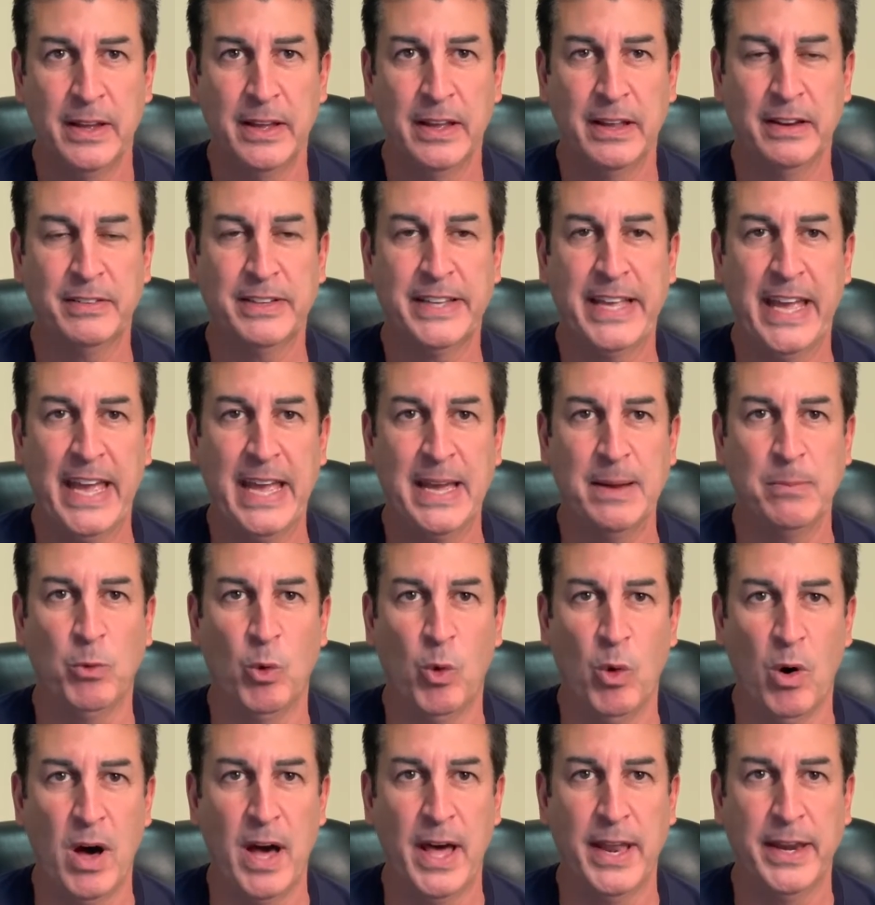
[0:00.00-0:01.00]
In game
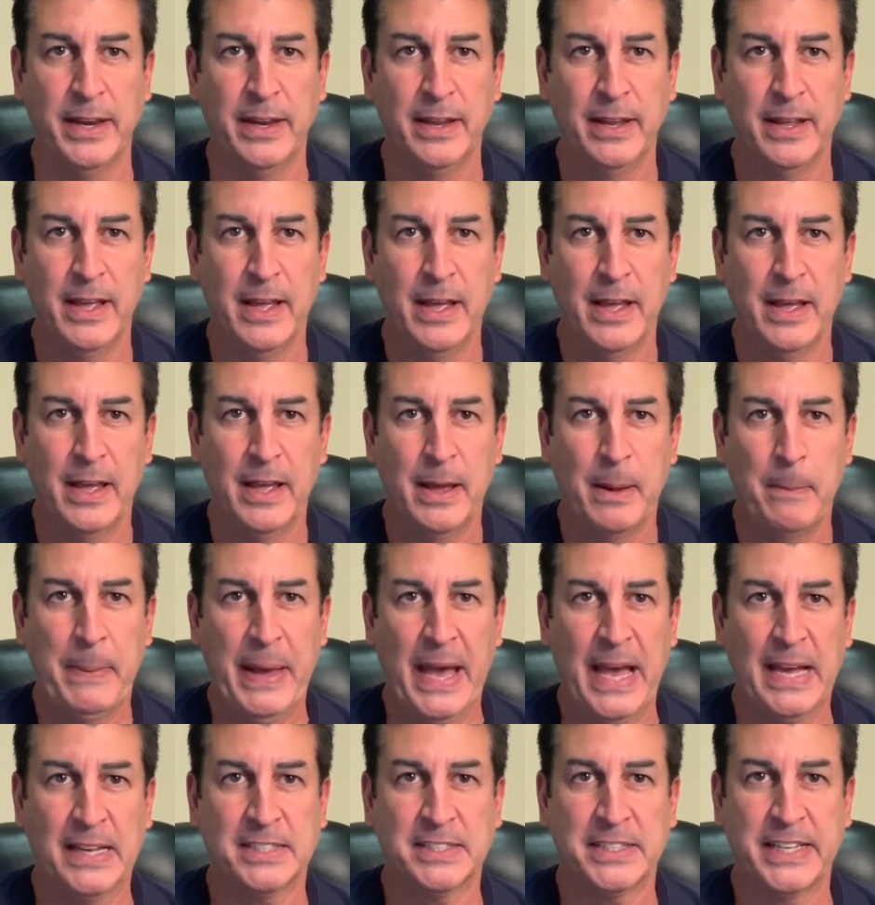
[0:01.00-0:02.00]
one,
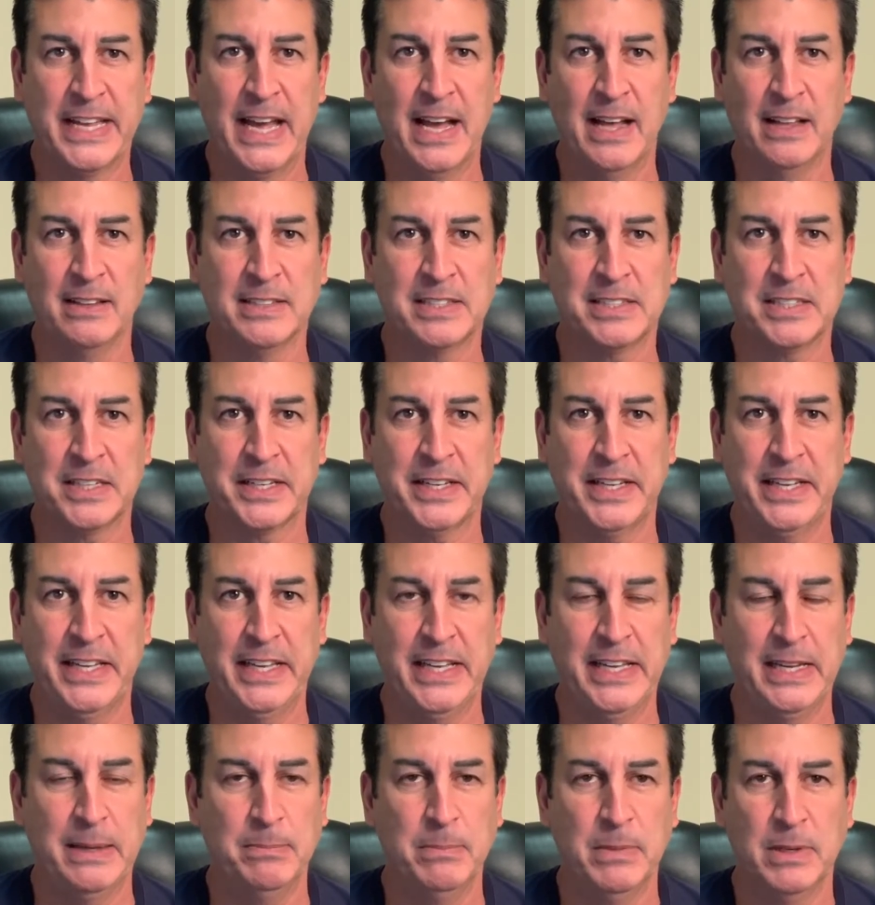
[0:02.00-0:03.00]
Pascal
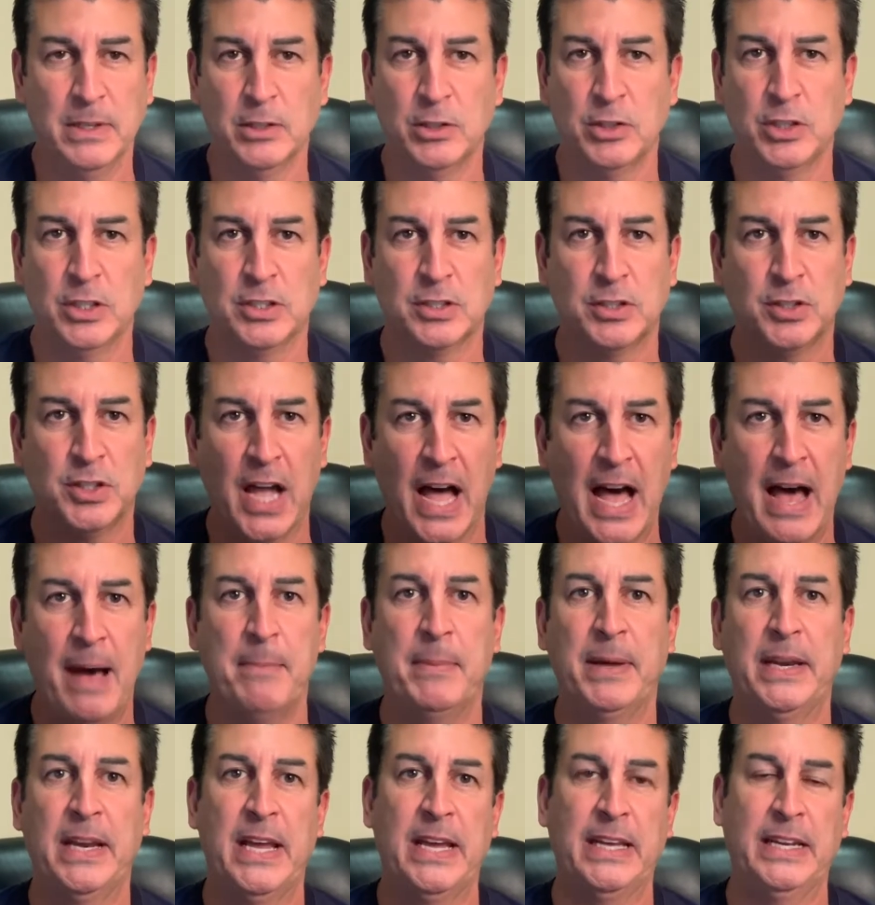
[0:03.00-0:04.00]
Siakam just
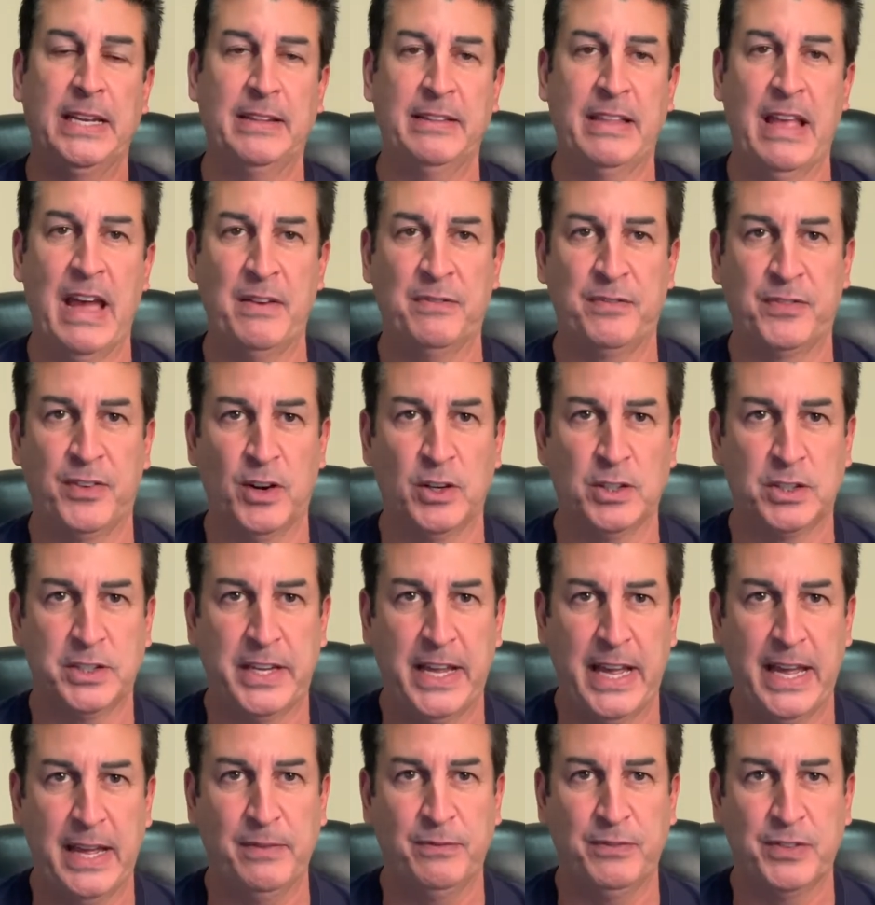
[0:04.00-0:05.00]
dominated that first
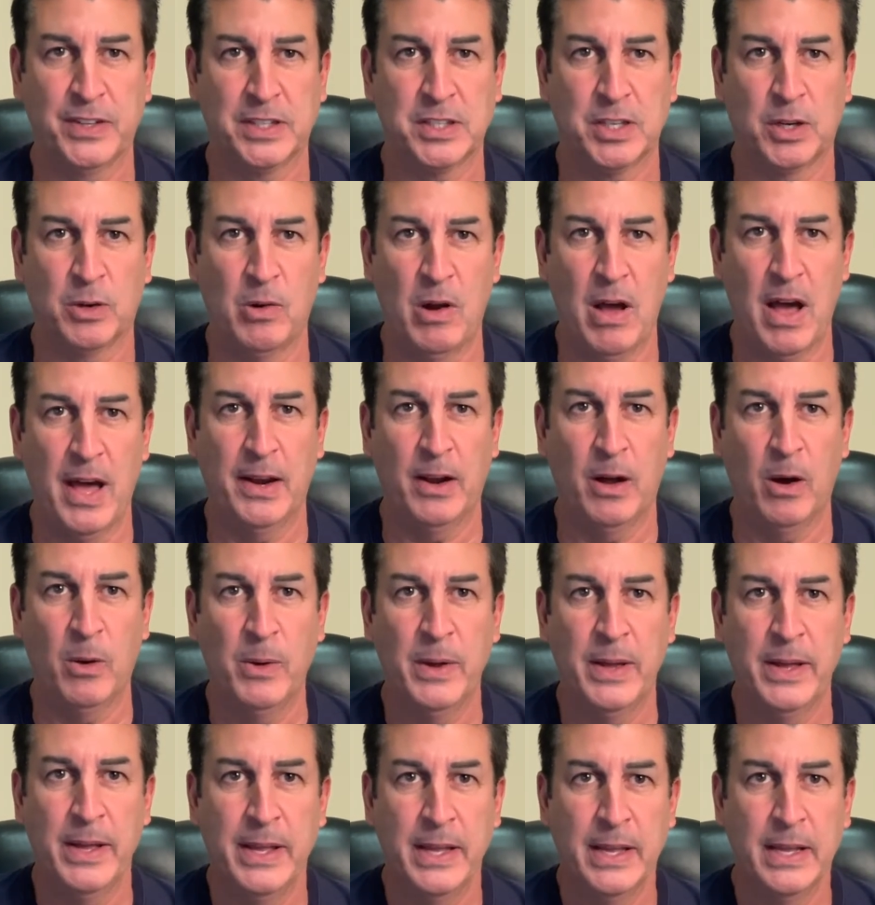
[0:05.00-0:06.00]
game for
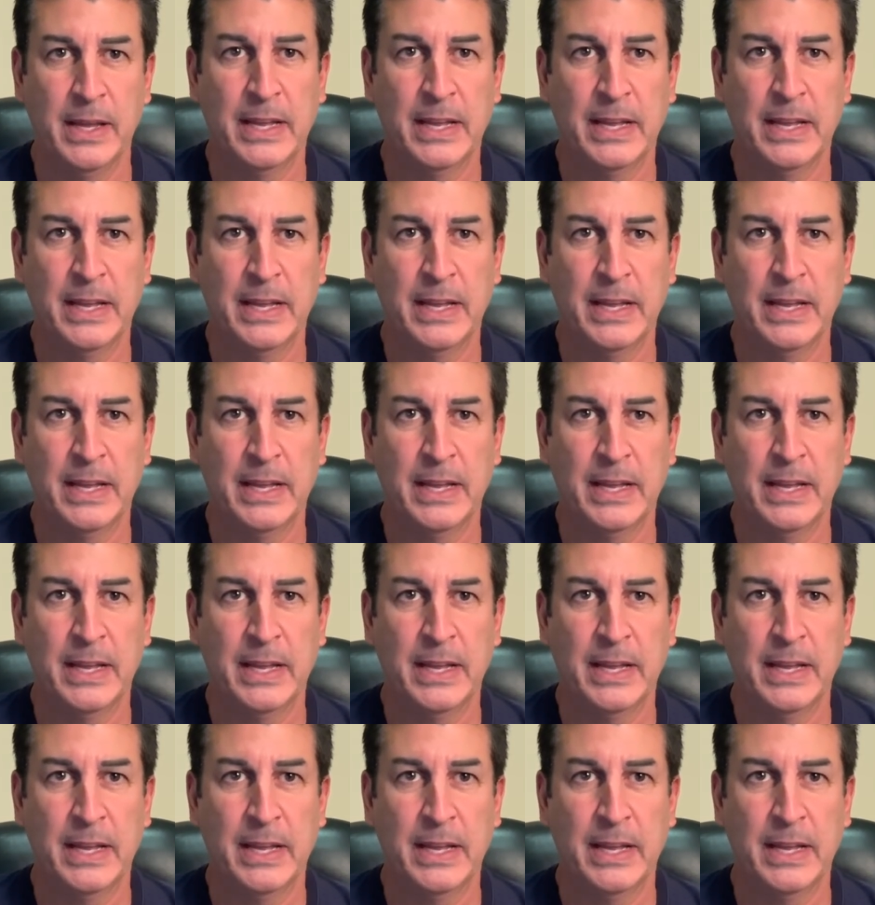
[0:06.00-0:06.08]
Toronto,